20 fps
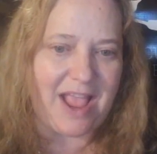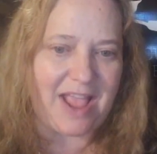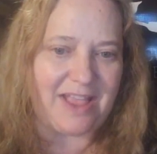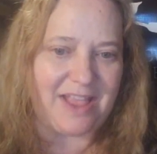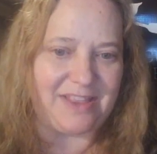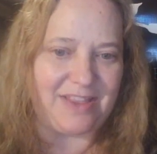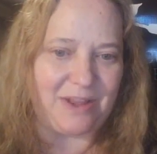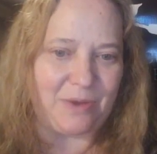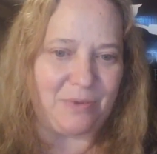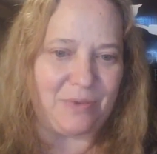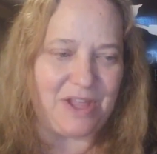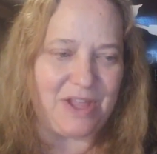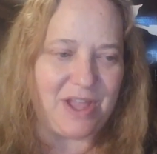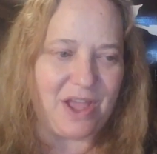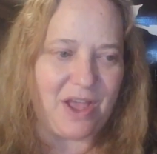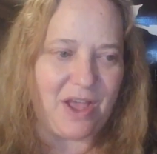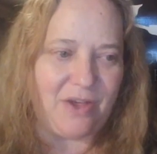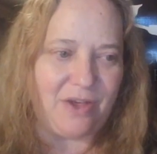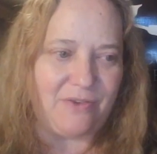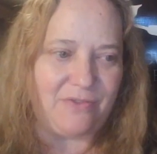And there we
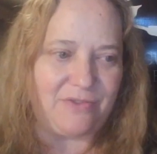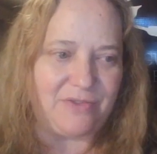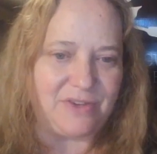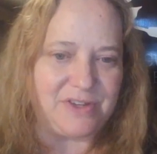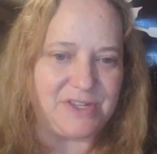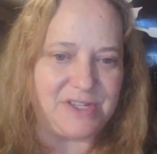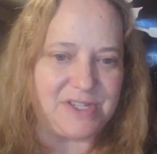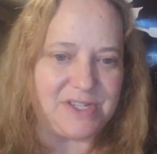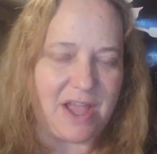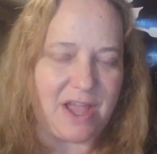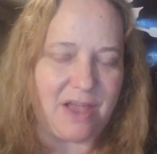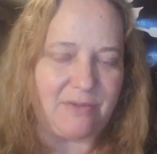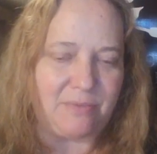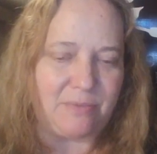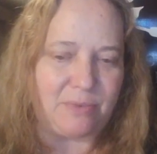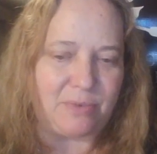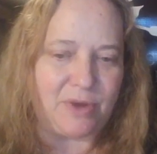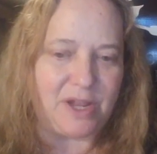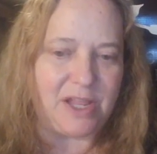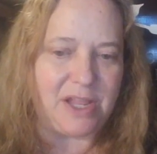go for Steph.
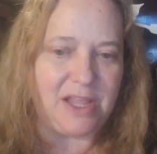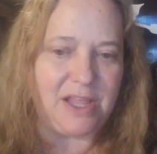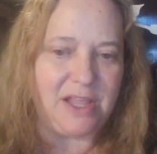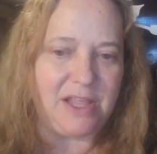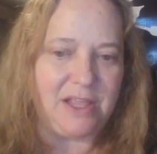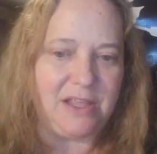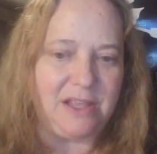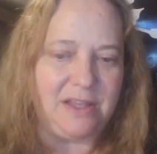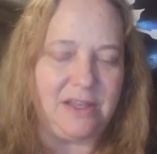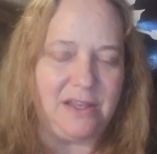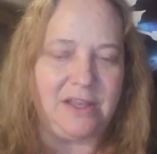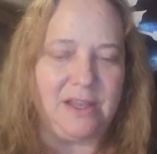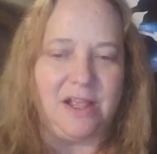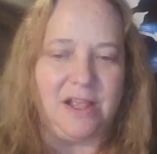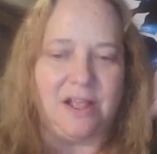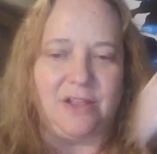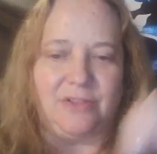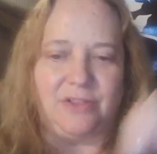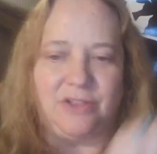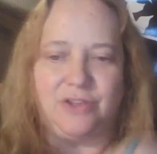Bring in
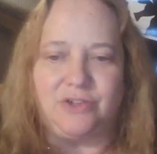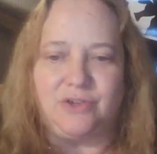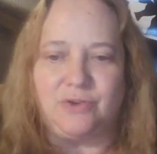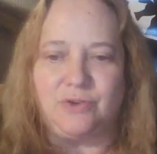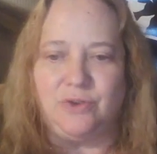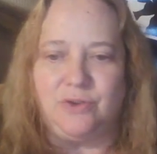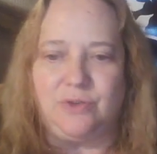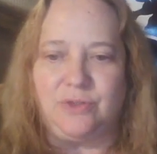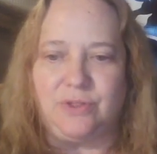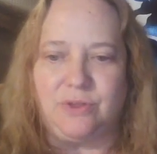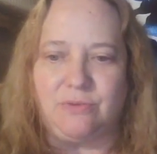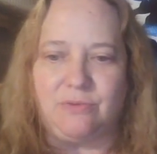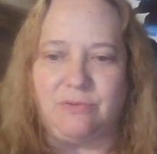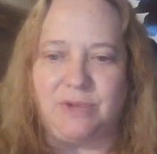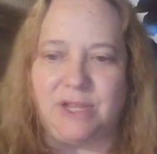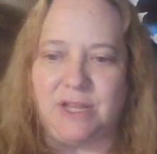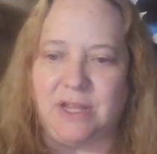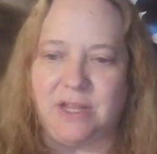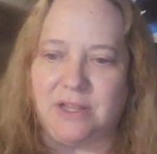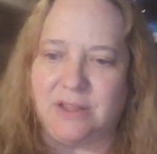the truth, the
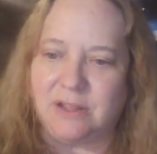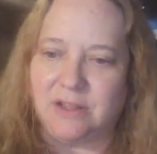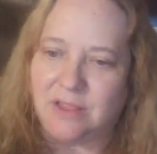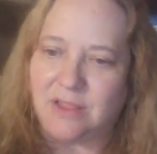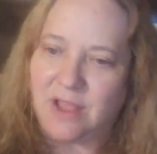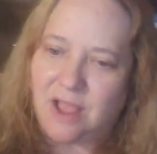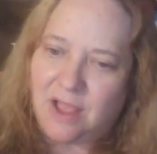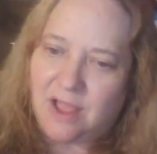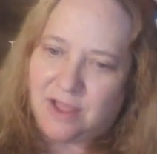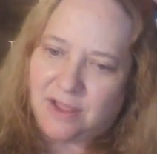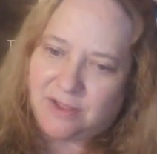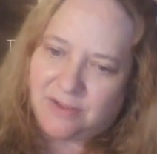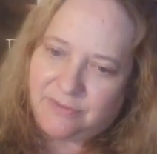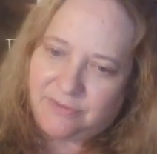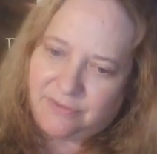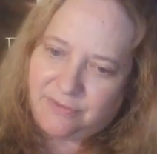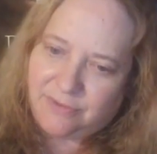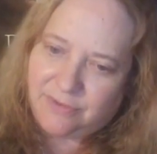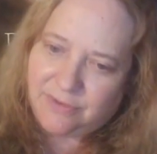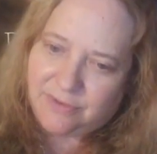reading, the
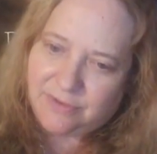love.